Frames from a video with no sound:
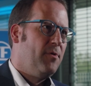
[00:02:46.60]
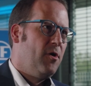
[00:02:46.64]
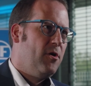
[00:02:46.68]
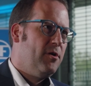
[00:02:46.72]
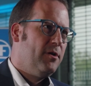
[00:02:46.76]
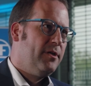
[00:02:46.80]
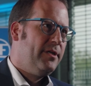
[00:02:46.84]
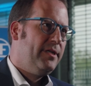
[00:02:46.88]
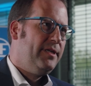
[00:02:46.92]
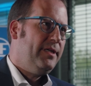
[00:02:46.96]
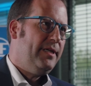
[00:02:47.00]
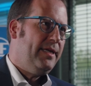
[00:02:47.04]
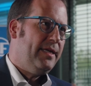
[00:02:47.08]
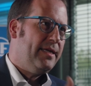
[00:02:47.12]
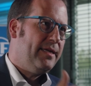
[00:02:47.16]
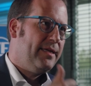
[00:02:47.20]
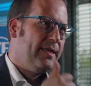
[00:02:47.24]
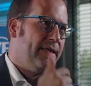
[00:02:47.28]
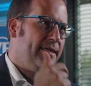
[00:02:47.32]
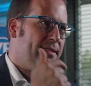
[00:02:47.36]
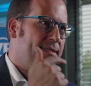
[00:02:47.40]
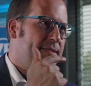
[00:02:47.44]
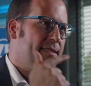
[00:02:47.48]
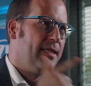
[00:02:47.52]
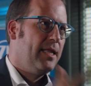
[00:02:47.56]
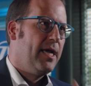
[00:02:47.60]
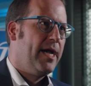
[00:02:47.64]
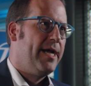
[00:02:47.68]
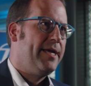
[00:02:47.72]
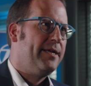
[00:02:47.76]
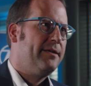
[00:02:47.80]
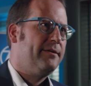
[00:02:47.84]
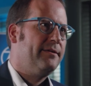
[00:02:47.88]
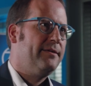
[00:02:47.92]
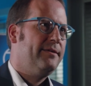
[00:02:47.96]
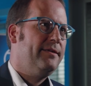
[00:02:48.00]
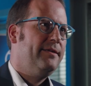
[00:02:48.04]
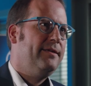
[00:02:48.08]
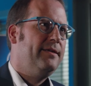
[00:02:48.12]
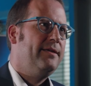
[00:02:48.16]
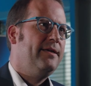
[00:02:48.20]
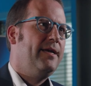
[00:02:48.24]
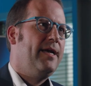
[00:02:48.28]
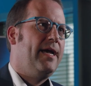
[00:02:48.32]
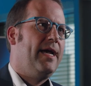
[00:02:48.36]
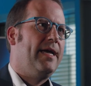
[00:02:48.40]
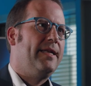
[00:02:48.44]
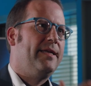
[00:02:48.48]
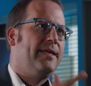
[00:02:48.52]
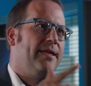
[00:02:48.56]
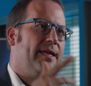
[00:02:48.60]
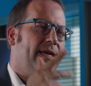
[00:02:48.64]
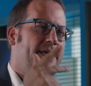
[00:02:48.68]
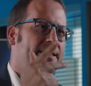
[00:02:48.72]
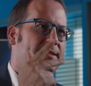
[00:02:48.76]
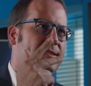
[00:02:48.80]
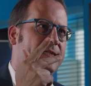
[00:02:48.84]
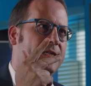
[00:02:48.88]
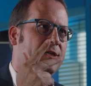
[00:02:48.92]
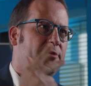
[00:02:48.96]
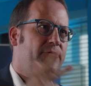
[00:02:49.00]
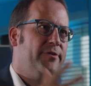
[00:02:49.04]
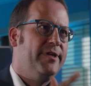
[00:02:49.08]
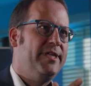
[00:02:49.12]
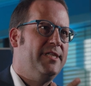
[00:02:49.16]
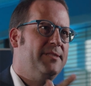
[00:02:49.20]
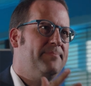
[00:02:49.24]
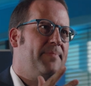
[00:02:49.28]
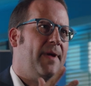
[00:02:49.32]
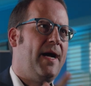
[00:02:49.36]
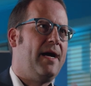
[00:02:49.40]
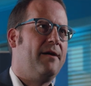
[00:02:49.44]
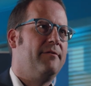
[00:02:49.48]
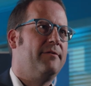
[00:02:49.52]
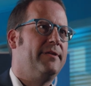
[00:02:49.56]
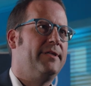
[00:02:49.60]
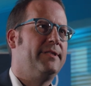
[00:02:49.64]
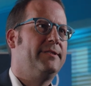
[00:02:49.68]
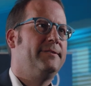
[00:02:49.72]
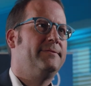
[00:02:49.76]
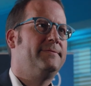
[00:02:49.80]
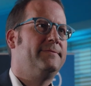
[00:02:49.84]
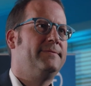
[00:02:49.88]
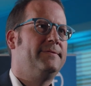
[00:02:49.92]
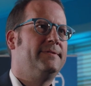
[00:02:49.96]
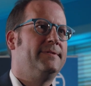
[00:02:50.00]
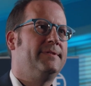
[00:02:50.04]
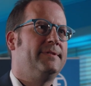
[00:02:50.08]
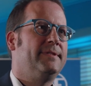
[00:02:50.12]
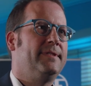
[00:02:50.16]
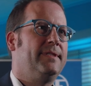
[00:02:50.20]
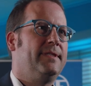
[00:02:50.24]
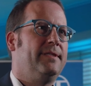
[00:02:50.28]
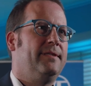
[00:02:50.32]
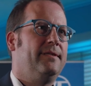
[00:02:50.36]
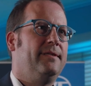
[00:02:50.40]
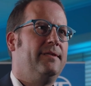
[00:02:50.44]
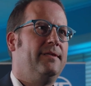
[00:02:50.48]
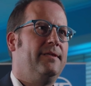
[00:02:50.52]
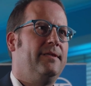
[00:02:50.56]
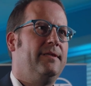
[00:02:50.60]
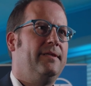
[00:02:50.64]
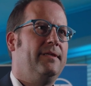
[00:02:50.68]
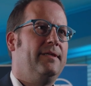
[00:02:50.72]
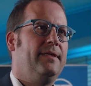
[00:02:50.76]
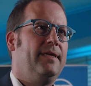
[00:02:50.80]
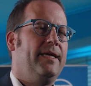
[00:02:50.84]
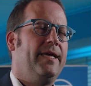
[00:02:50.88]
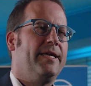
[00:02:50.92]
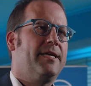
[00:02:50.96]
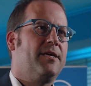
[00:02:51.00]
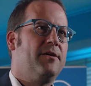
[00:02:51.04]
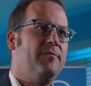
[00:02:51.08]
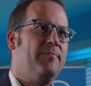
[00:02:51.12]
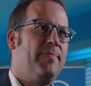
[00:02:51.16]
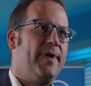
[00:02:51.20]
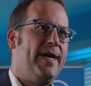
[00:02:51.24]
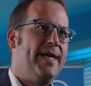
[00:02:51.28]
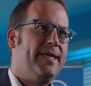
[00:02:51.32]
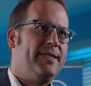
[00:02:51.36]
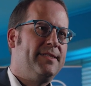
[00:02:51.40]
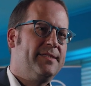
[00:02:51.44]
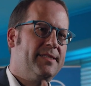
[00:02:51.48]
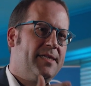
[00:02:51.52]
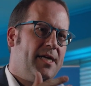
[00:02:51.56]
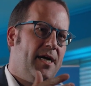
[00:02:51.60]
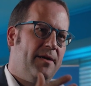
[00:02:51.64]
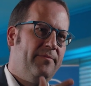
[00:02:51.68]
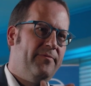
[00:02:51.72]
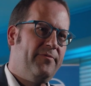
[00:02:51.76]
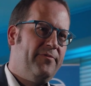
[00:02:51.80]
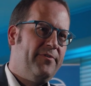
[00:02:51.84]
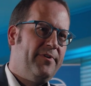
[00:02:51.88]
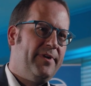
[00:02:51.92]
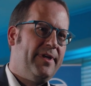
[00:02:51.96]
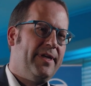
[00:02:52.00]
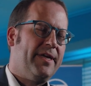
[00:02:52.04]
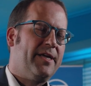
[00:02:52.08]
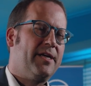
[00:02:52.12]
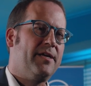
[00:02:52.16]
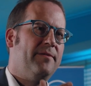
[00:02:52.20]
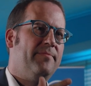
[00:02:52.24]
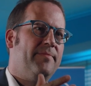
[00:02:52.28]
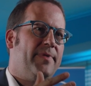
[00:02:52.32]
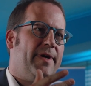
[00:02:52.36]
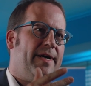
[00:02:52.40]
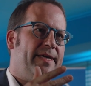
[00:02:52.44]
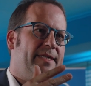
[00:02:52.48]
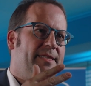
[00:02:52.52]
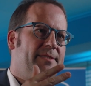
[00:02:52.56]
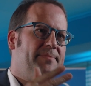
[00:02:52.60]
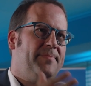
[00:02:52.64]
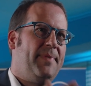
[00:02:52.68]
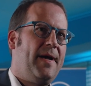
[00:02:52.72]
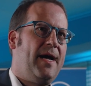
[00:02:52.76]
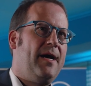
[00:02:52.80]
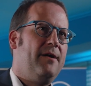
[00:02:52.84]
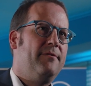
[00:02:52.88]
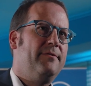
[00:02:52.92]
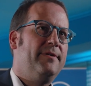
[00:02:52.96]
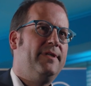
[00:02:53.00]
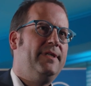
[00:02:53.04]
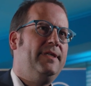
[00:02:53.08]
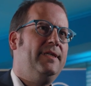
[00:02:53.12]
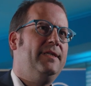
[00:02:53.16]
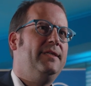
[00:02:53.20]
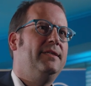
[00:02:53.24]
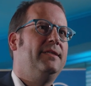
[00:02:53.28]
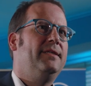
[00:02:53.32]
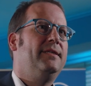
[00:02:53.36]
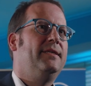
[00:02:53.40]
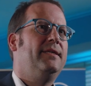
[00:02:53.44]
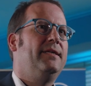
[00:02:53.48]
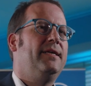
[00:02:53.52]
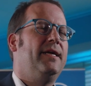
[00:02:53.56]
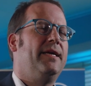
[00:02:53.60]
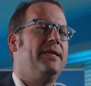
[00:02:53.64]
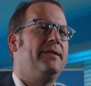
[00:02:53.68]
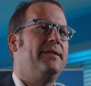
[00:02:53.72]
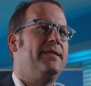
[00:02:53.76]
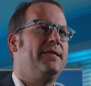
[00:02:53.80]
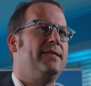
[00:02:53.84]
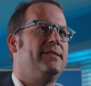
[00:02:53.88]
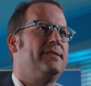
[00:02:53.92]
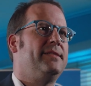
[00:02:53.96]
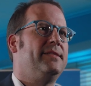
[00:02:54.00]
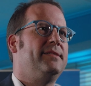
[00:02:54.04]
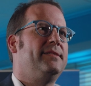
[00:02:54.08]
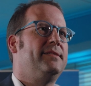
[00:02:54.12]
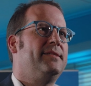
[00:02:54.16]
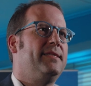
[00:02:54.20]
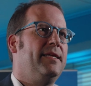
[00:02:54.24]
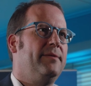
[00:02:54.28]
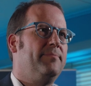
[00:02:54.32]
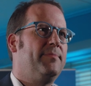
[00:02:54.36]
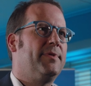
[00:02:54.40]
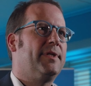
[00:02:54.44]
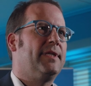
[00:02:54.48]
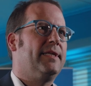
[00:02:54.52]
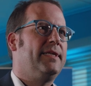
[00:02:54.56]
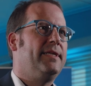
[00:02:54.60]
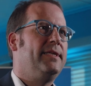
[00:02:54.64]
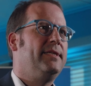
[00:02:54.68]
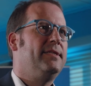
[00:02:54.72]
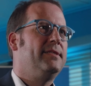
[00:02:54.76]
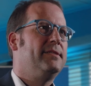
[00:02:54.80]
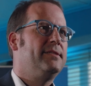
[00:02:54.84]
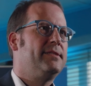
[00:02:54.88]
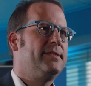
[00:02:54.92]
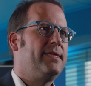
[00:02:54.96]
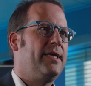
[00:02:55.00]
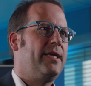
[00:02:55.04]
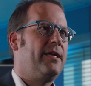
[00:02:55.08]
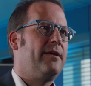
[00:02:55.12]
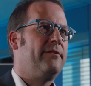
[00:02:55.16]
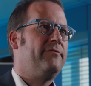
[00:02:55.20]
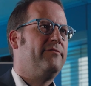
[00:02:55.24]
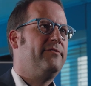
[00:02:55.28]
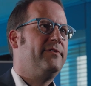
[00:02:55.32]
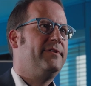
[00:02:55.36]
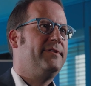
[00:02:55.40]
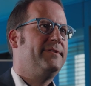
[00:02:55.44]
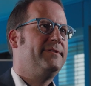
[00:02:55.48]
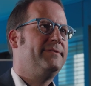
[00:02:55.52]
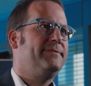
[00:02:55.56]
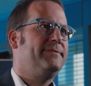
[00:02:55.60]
smaller, it's lighter, and it has increased power. It combines comfort, it combines power, and this is typically ZF.